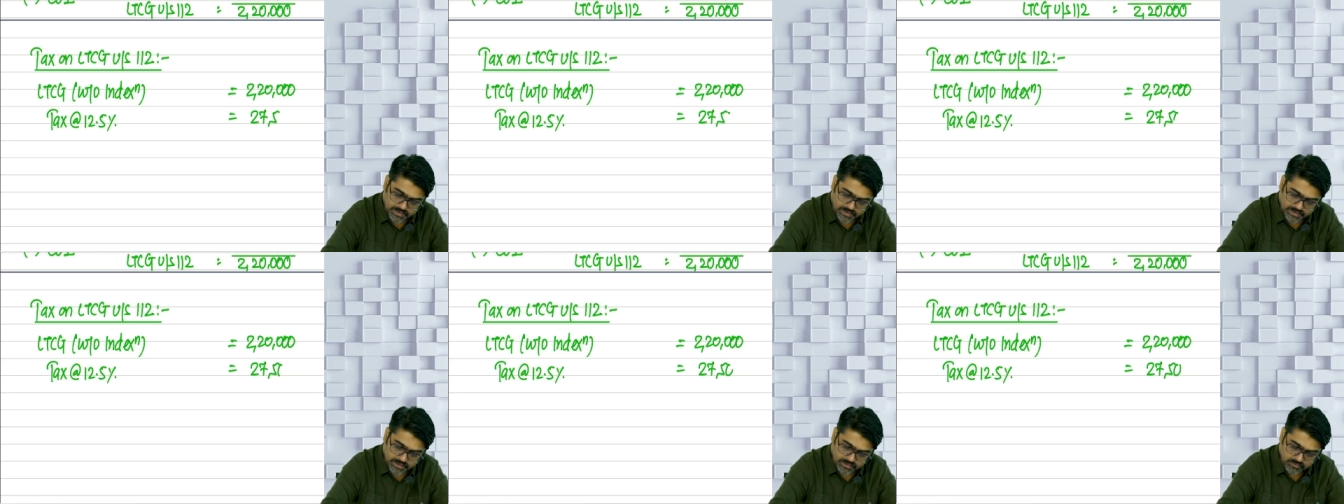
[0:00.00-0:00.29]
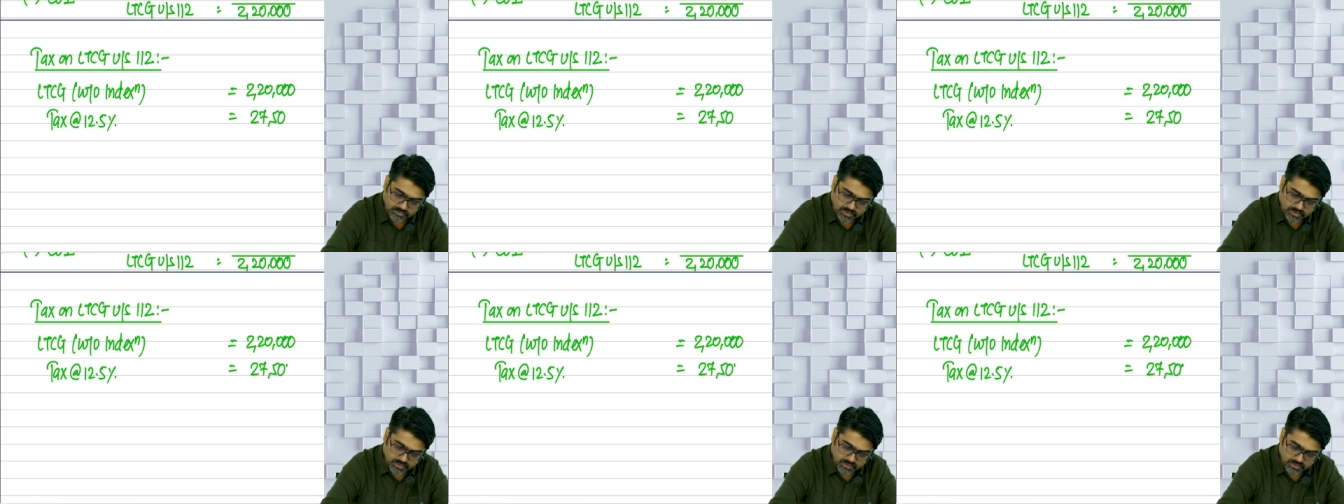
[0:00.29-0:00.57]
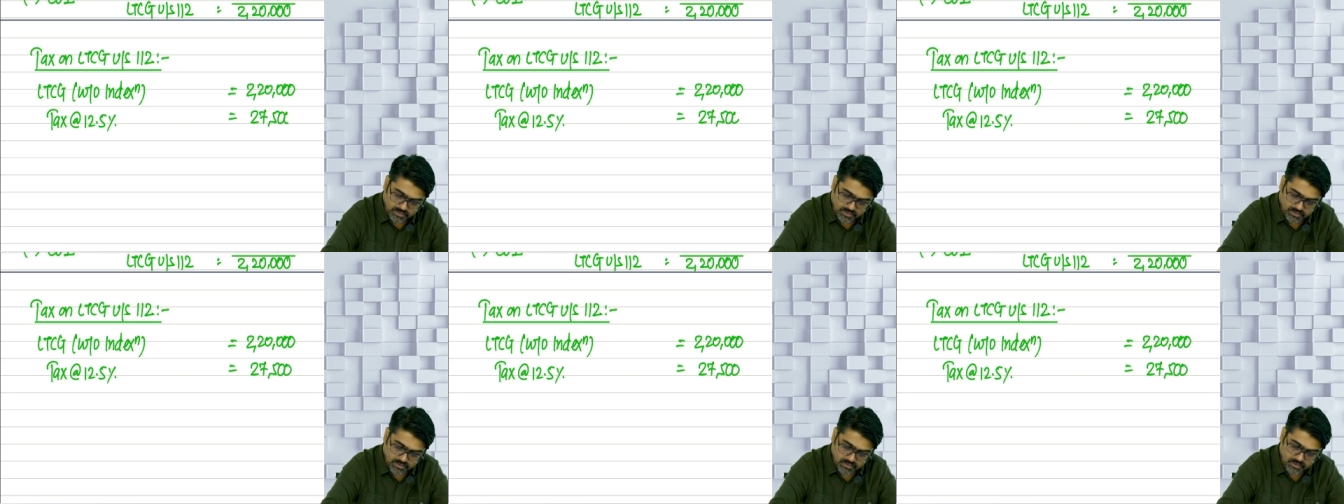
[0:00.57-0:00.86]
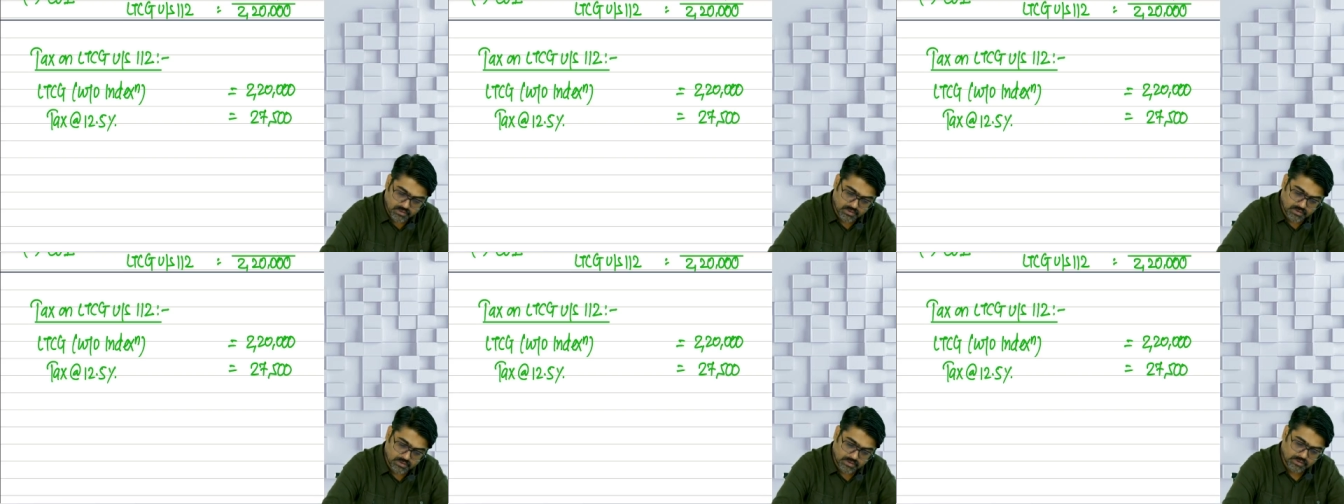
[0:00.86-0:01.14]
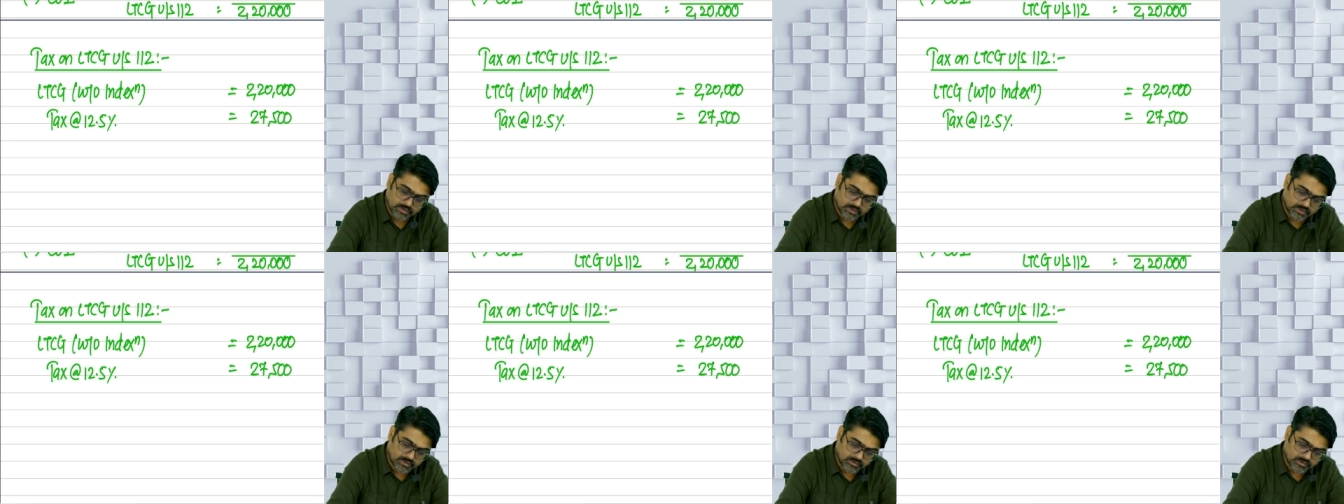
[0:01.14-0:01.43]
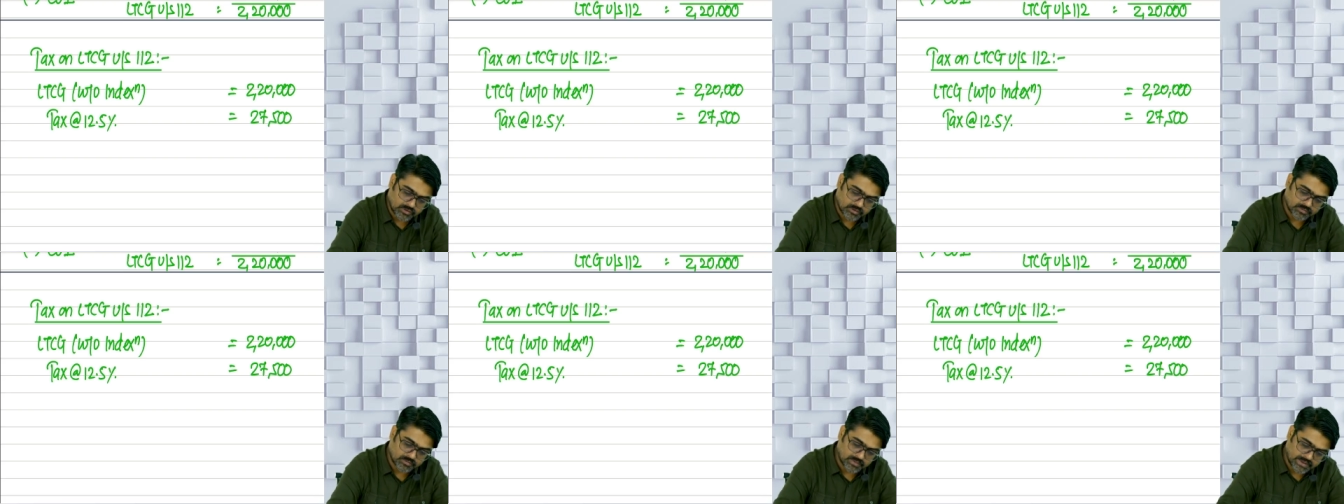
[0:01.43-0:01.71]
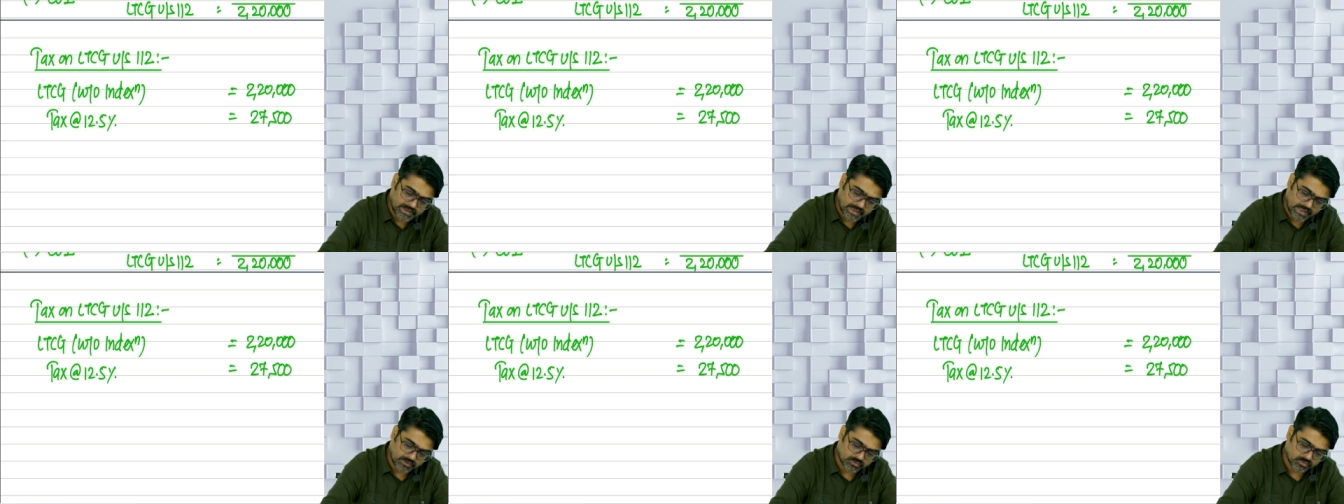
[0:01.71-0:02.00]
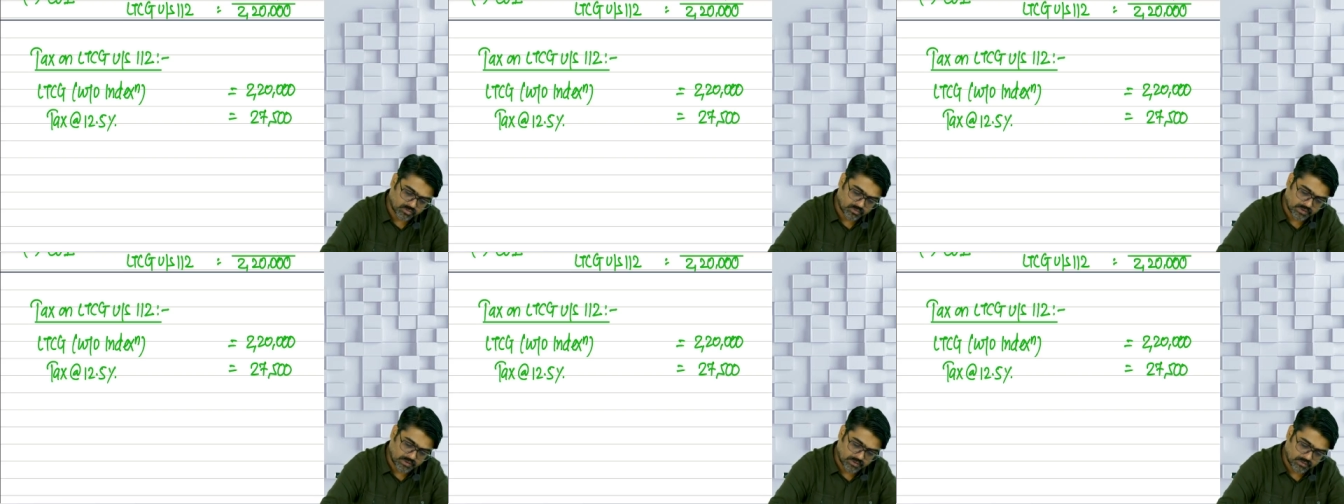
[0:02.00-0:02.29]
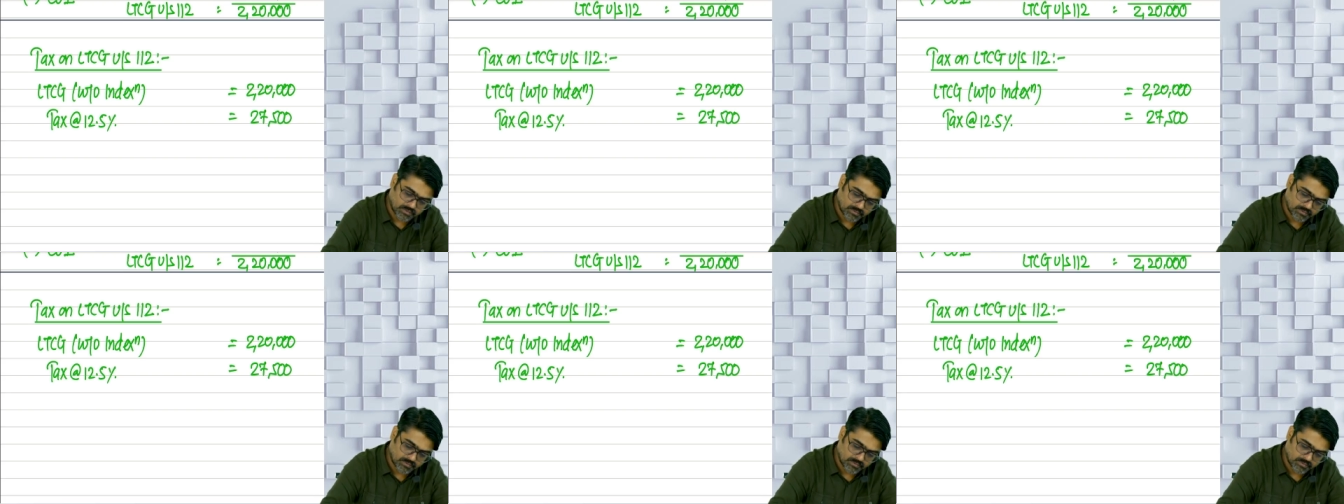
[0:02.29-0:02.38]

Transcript: Yes or no? This is my tax one.